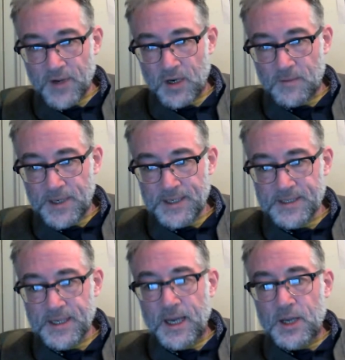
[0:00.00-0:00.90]

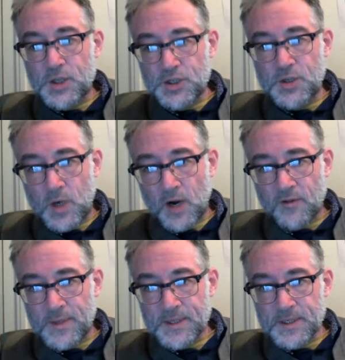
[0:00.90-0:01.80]
companies to sue
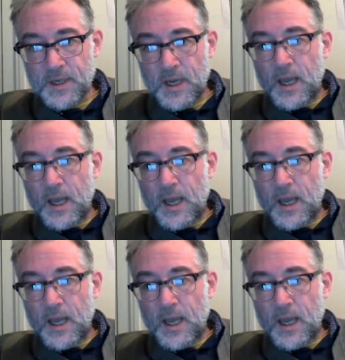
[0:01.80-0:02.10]
governments.